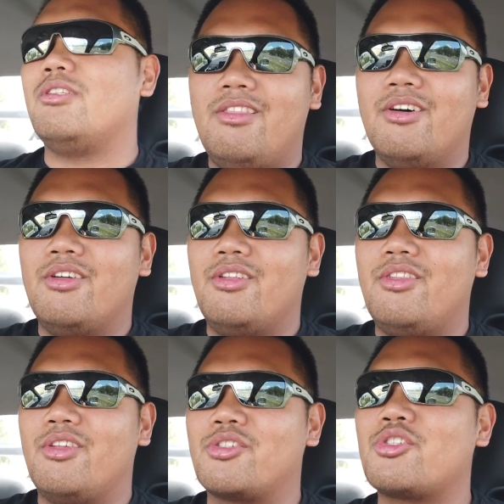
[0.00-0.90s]

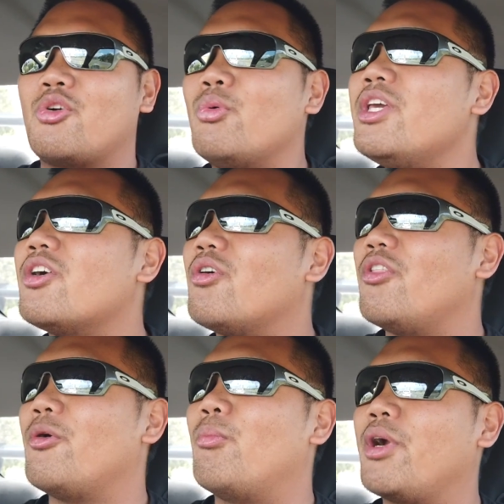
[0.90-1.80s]
the squeal,
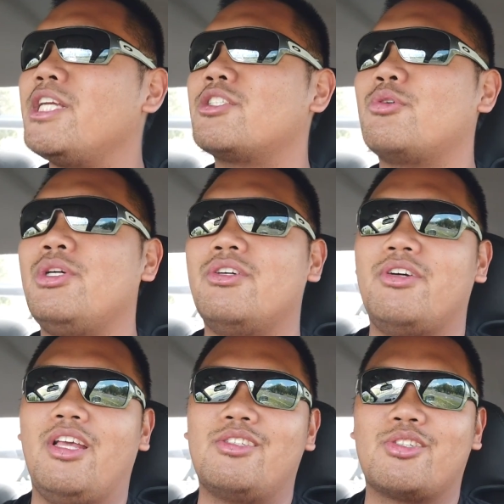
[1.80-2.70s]
the brake squeal
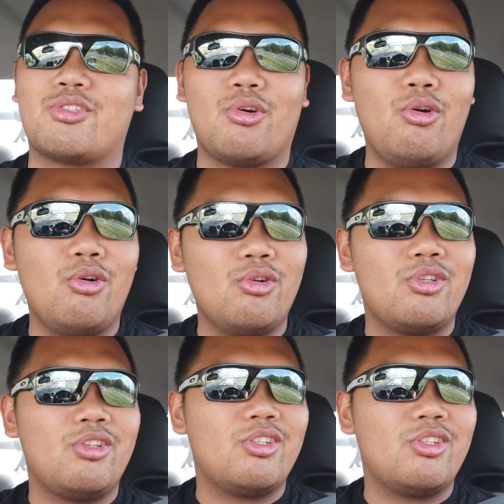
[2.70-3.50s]
is so